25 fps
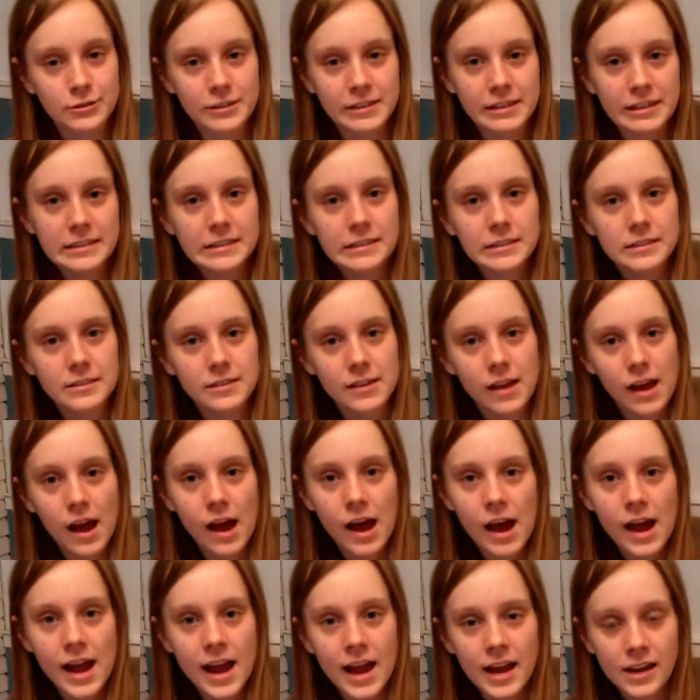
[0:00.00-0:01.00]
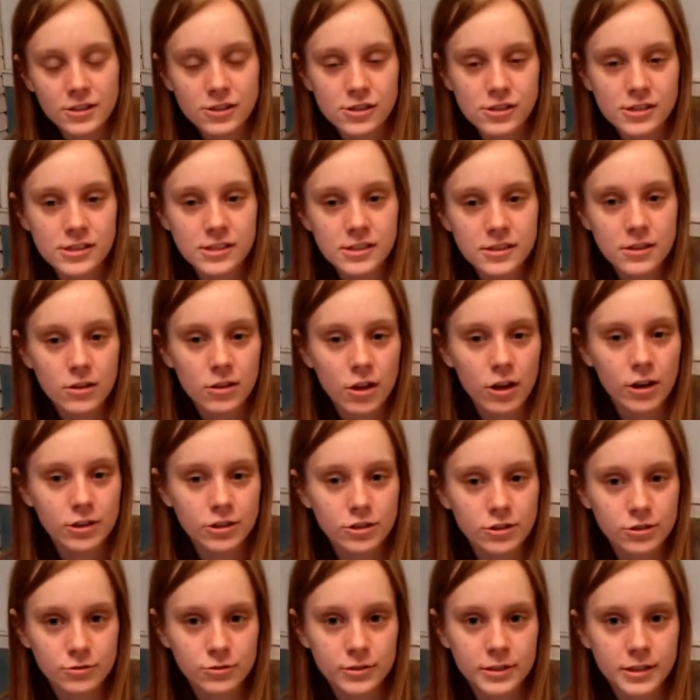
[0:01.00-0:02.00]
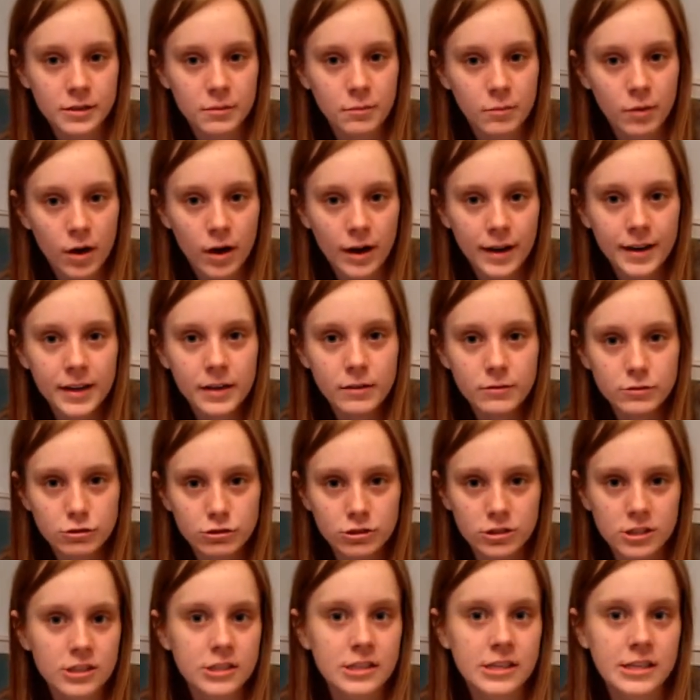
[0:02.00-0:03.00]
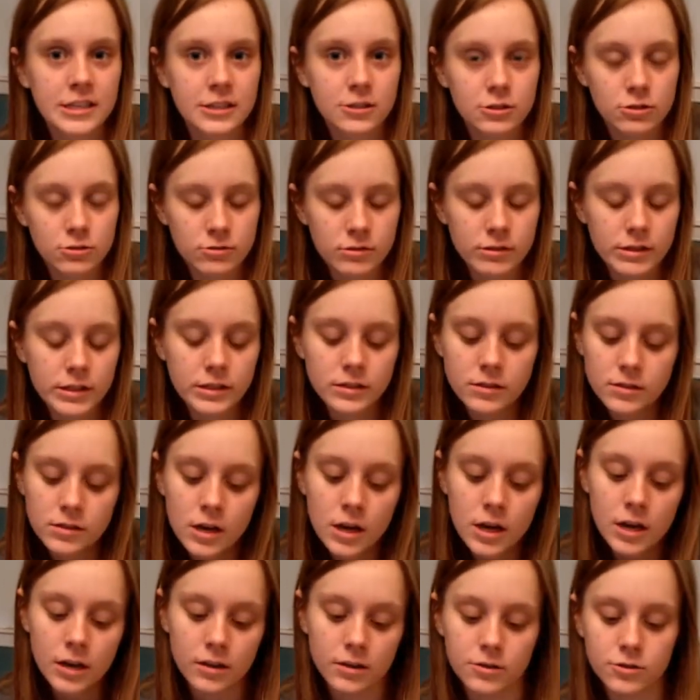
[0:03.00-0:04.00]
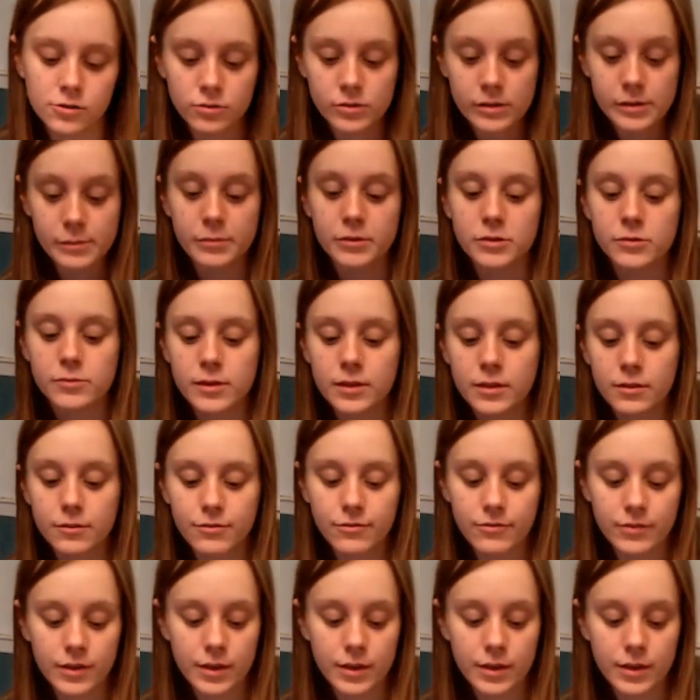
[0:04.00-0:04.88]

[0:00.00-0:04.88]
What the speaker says: joints, I actually did the largest joint in the body, which is the knee joint, the joint between the